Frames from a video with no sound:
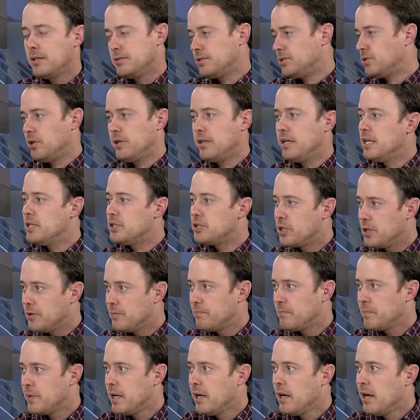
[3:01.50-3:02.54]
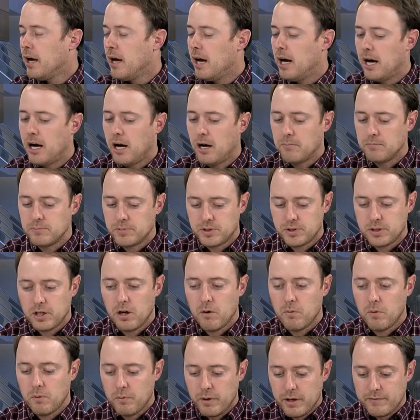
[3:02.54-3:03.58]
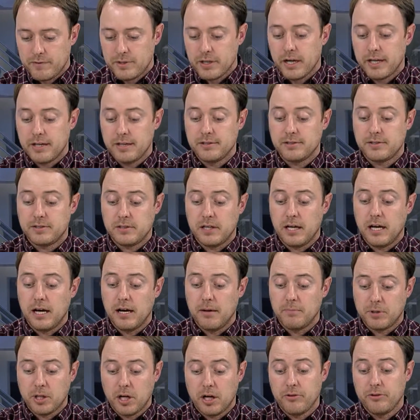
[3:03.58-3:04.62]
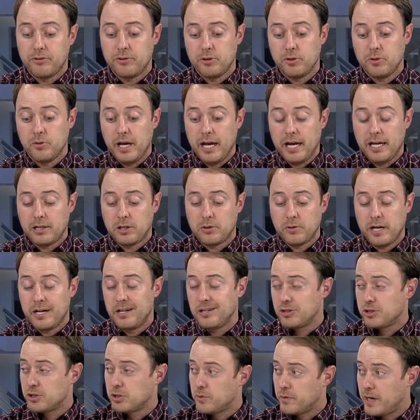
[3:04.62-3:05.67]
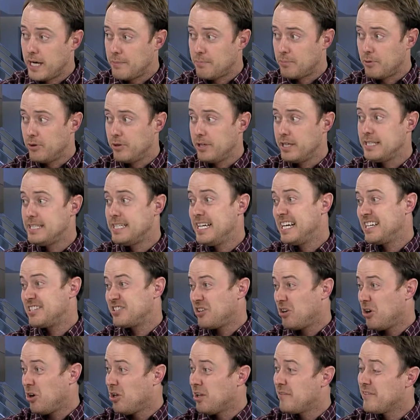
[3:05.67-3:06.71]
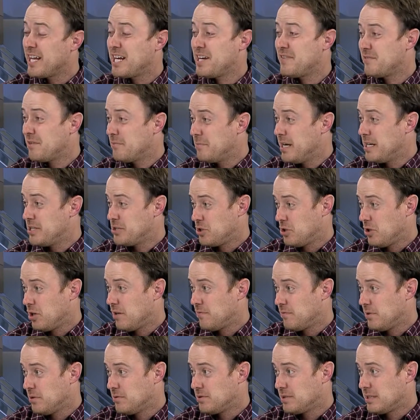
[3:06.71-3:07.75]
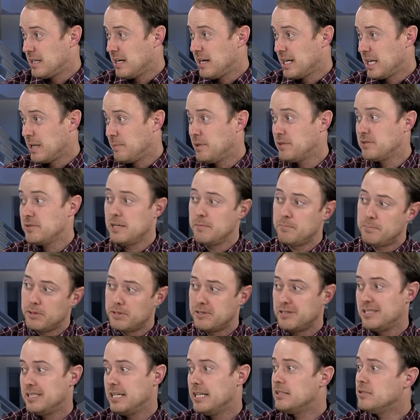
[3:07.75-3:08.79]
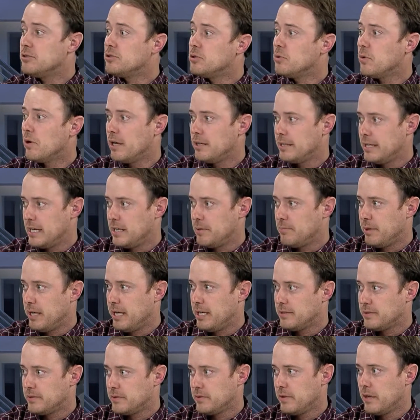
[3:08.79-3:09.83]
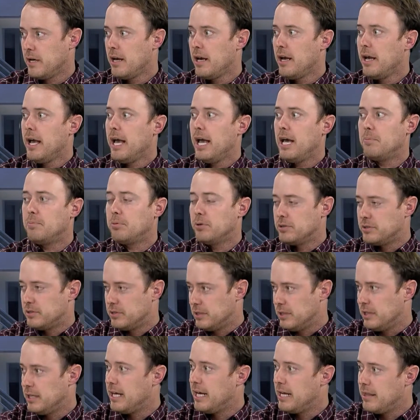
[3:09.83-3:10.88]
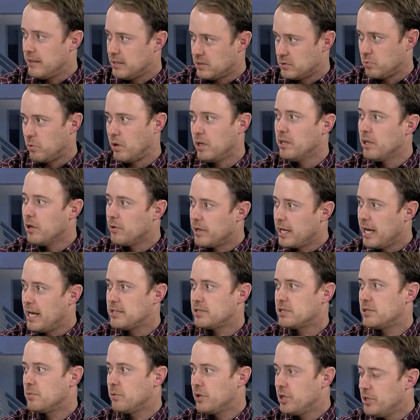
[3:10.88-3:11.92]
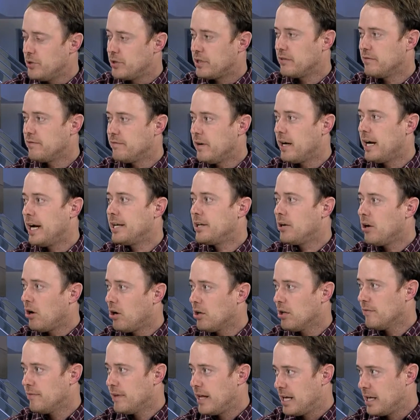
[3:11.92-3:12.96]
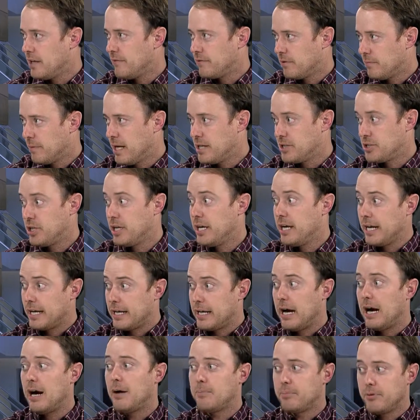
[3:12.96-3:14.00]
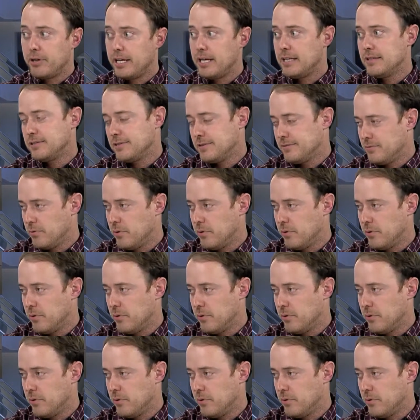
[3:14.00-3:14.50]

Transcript: a certain issue. Mm -hmm. um, so what we've done is um, gone through and created a scraper that takes all of that information off of those documents and puts it into our database and puts it in this one location where you can find all of that information so, in a comprehensive